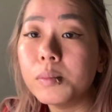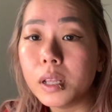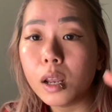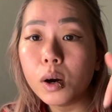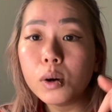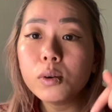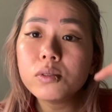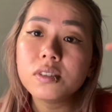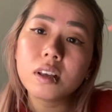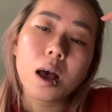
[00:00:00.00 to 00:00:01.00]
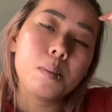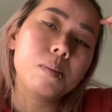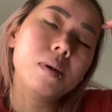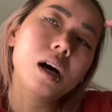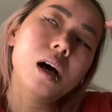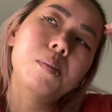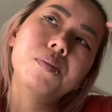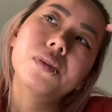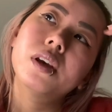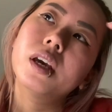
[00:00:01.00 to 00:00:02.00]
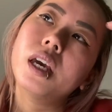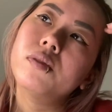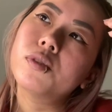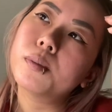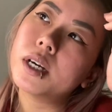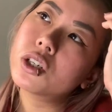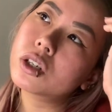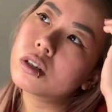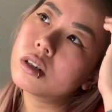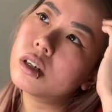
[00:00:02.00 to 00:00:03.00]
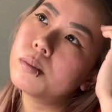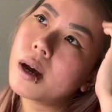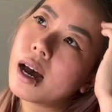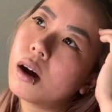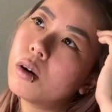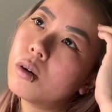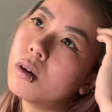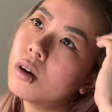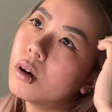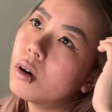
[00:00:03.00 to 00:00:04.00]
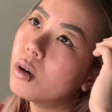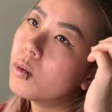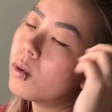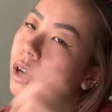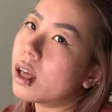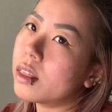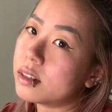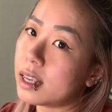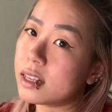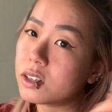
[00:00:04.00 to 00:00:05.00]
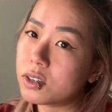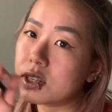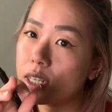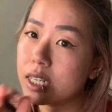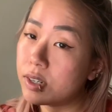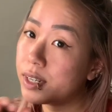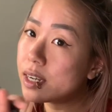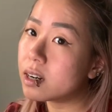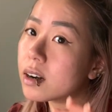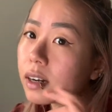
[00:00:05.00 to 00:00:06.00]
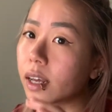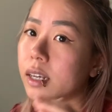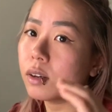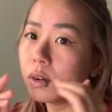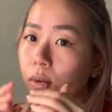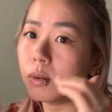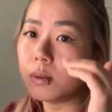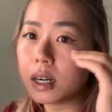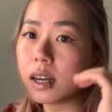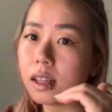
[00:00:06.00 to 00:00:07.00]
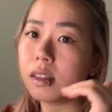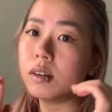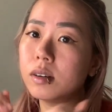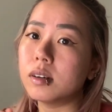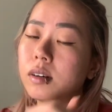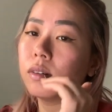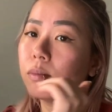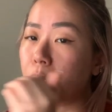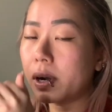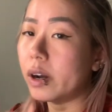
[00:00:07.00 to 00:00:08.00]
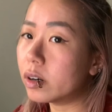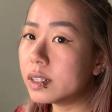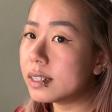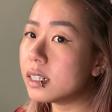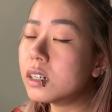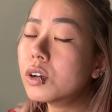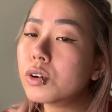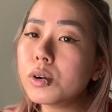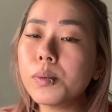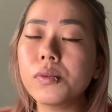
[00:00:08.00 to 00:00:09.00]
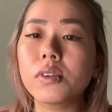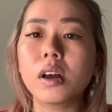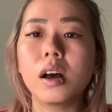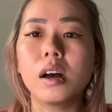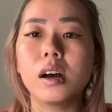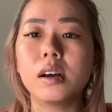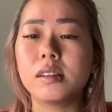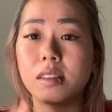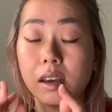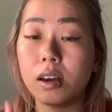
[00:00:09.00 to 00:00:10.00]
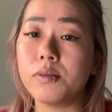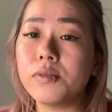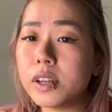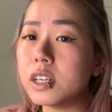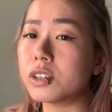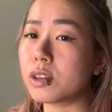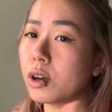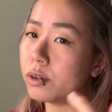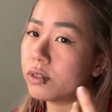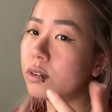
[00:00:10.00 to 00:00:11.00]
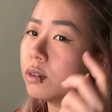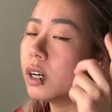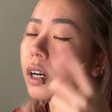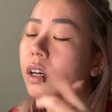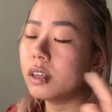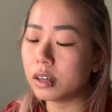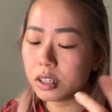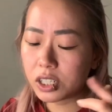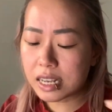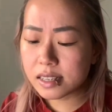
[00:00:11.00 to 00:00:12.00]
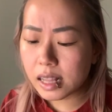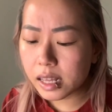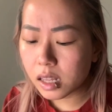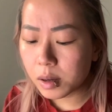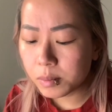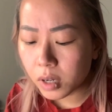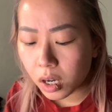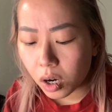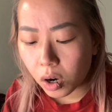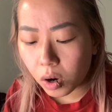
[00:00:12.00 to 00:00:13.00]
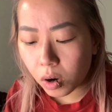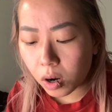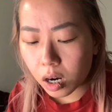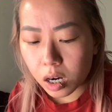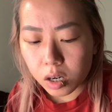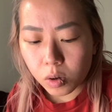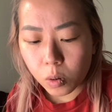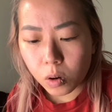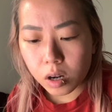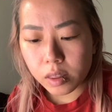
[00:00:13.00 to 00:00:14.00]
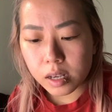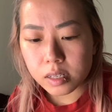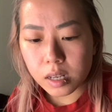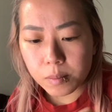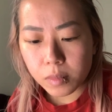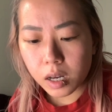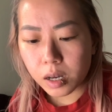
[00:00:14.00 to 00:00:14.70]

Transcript: below some information about what are the test criteria, like what are the priority groups. They are in Finnish though, so you could translate them, or there's some